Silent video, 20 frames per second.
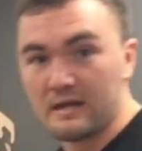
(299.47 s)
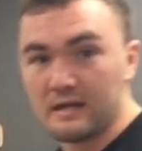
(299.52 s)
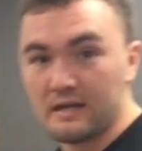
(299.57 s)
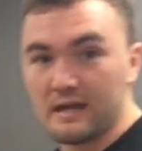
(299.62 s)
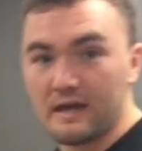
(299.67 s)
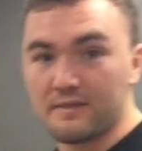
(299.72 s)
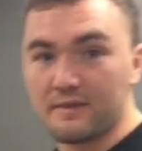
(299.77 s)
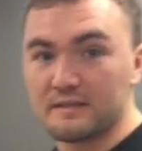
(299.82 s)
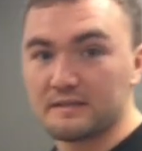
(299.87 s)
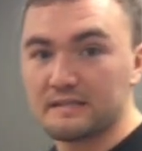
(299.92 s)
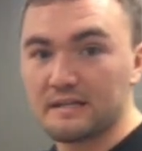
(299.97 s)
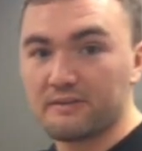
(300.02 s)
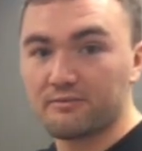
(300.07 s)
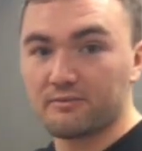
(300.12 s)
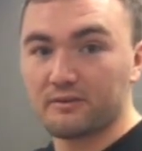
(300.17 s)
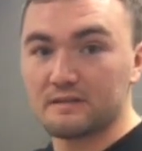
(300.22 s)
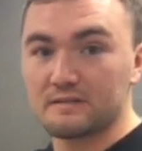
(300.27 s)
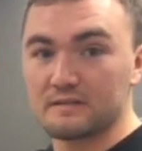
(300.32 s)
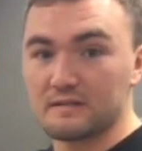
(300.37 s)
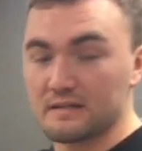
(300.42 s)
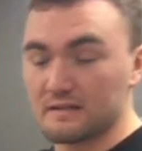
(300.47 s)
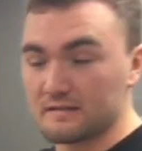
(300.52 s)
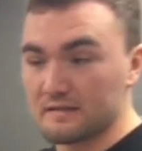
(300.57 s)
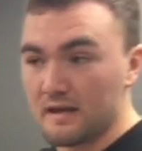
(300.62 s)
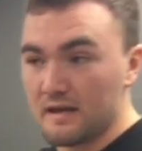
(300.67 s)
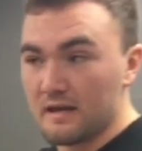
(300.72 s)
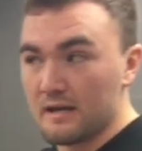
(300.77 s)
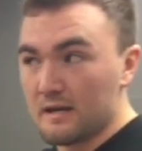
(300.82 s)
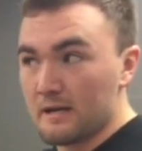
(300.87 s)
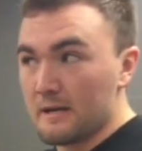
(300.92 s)
And the difference is
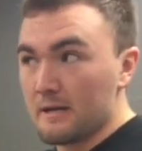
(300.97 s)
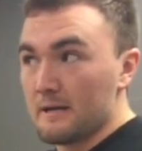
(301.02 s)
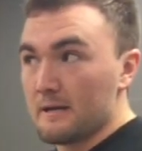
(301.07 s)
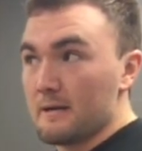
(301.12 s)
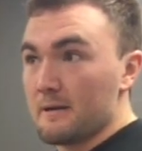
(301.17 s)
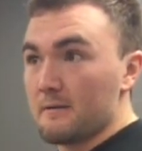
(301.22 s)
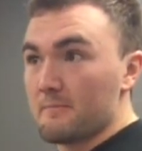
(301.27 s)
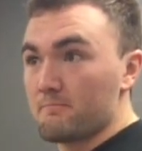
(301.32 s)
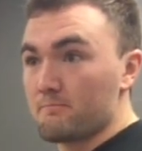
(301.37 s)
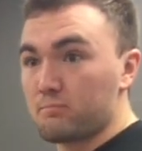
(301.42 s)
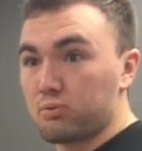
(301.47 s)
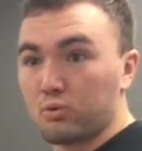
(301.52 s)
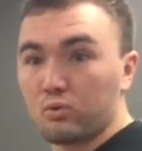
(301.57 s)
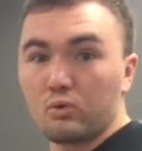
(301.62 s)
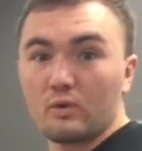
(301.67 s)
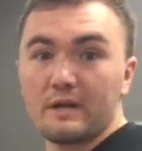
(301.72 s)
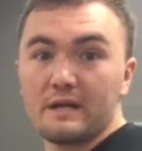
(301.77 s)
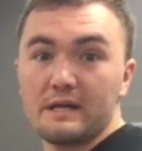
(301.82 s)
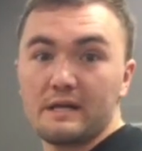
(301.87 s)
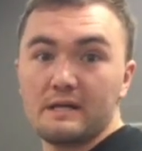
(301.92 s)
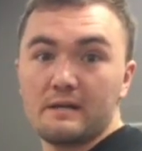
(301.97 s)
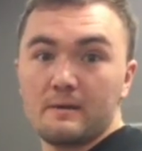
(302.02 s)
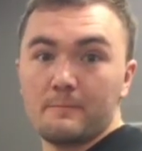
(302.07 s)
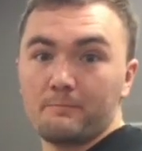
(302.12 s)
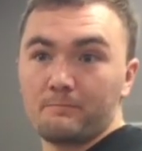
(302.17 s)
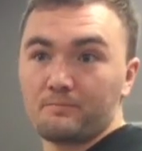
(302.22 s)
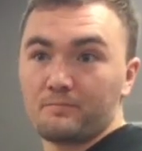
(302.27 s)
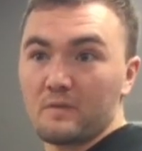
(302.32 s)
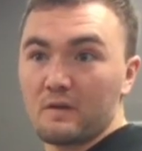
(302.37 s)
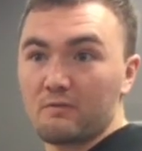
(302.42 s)
pretty
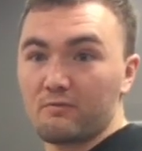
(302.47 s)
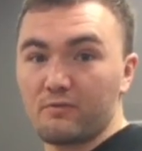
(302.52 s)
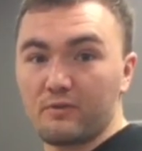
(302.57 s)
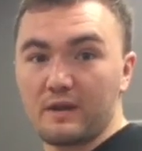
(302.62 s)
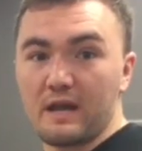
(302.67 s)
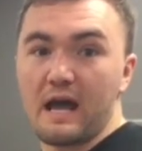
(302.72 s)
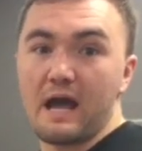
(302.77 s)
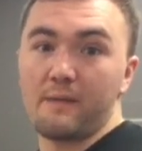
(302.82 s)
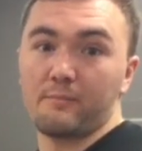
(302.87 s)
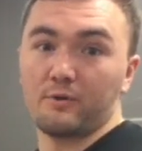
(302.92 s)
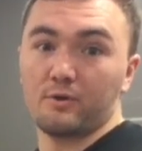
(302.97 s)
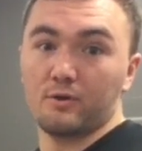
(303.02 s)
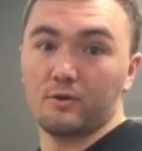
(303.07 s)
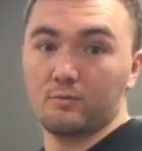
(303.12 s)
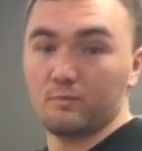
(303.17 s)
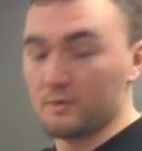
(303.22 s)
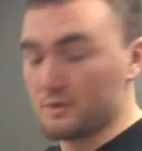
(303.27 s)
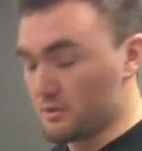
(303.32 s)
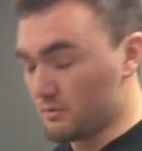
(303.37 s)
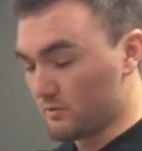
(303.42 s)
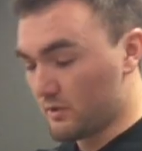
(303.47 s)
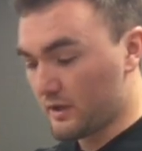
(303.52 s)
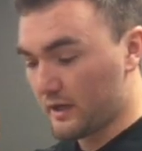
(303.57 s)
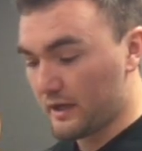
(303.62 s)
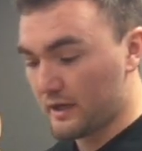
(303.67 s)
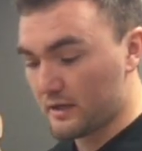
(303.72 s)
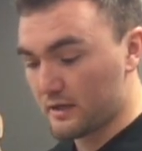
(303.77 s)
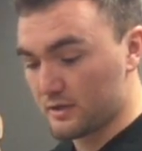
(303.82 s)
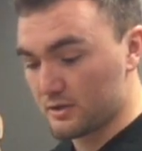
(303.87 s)
phenomenal. When you look at a